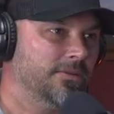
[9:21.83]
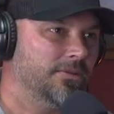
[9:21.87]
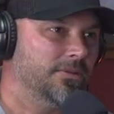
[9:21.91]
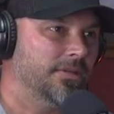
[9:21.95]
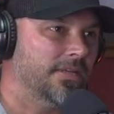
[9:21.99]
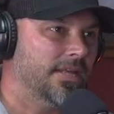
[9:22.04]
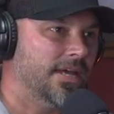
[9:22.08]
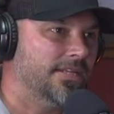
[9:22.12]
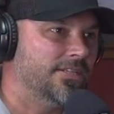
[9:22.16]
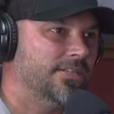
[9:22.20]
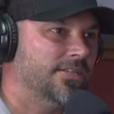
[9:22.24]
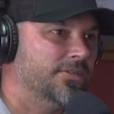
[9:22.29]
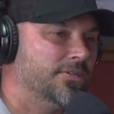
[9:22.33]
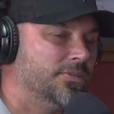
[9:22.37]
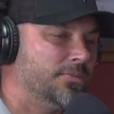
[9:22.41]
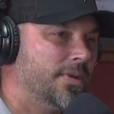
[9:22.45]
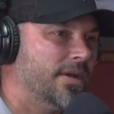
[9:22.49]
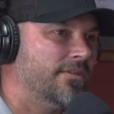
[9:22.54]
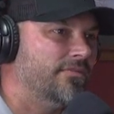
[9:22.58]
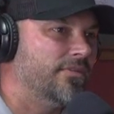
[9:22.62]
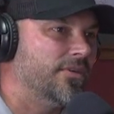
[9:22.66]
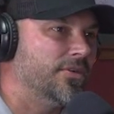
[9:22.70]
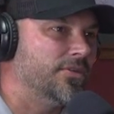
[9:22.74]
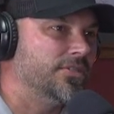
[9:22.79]
Well, last year was
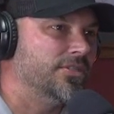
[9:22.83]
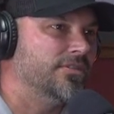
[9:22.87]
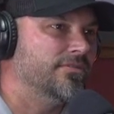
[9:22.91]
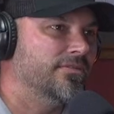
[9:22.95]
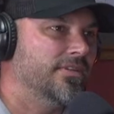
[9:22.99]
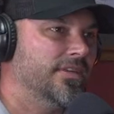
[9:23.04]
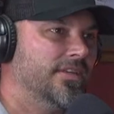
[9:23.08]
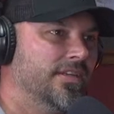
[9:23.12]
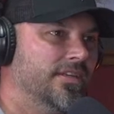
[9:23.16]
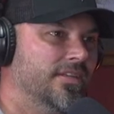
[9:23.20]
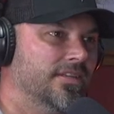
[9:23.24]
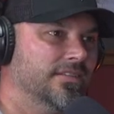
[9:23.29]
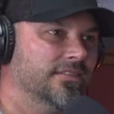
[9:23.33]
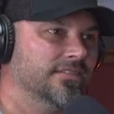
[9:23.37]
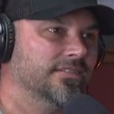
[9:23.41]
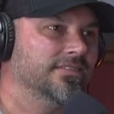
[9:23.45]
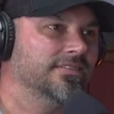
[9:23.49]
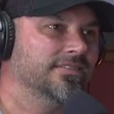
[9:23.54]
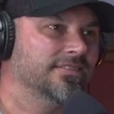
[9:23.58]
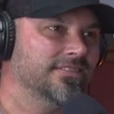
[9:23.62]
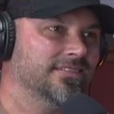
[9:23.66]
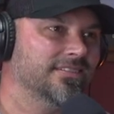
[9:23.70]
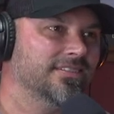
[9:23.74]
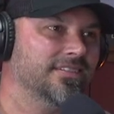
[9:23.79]
my first event, and
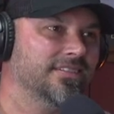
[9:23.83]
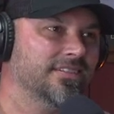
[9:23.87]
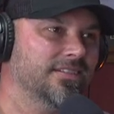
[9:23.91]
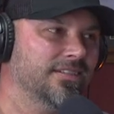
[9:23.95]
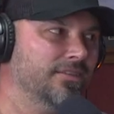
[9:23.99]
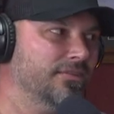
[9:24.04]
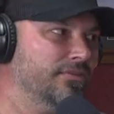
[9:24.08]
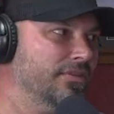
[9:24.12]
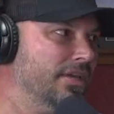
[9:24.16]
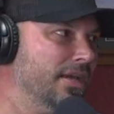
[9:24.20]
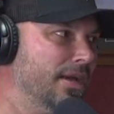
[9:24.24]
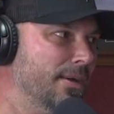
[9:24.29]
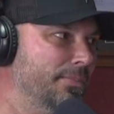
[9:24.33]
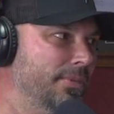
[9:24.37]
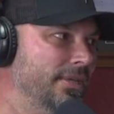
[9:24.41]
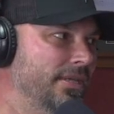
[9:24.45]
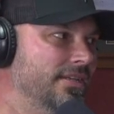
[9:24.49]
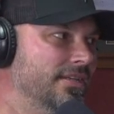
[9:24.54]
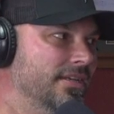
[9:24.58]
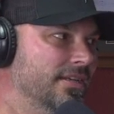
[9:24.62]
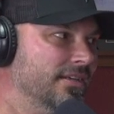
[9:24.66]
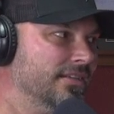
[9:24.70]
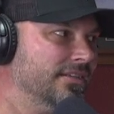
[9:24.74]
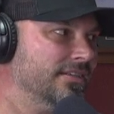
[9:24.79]
the VIP
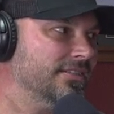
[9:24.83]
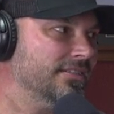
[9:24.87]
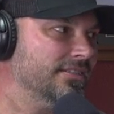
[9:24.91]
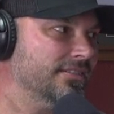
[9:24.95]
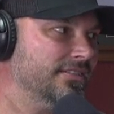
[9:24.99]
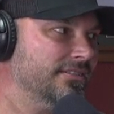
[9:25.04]
dinner